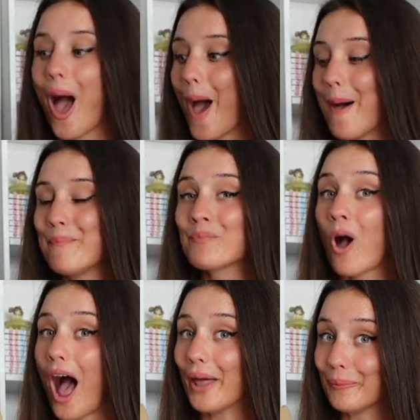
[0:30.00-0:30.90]
Um,
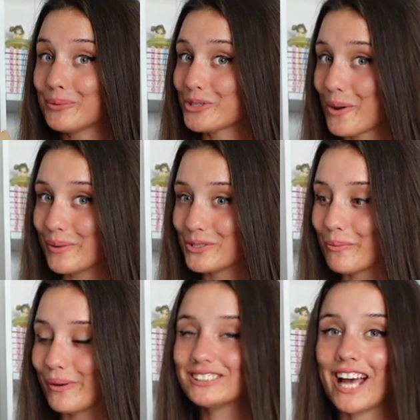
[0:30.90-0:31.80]
and I'm super,
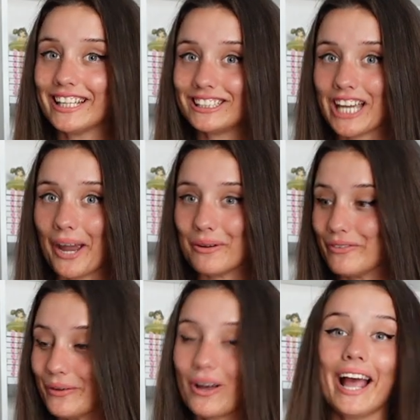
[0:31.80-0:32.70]
super excited to share it with
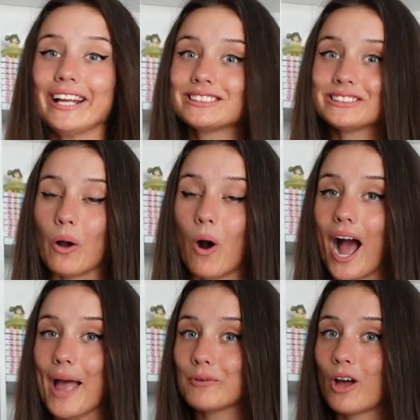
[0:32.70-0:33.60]
you guys. So
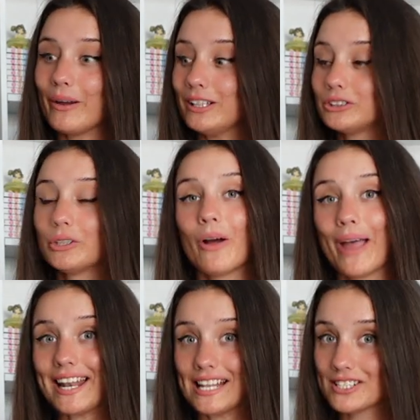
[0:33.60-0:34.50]
I am going to go
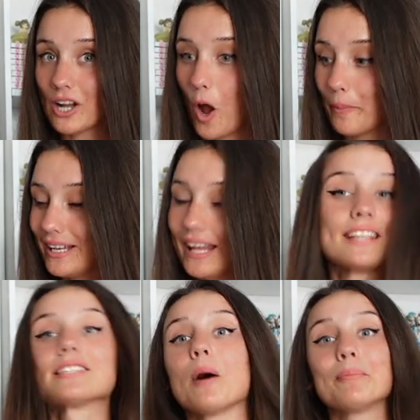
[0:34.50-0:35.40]
ahead and start opening
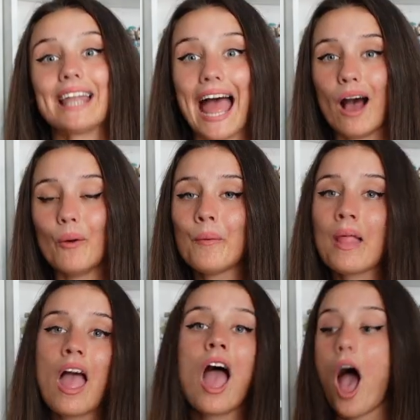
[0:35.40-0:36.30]
this up now.
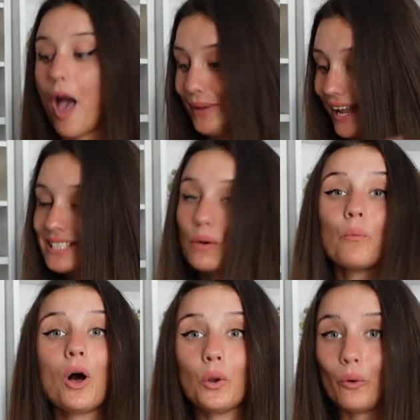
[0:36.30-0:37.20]
Um, it is
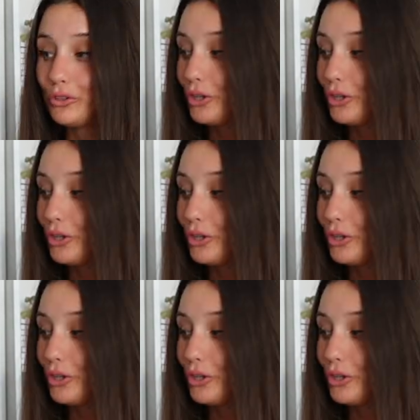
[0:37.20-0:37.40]
one of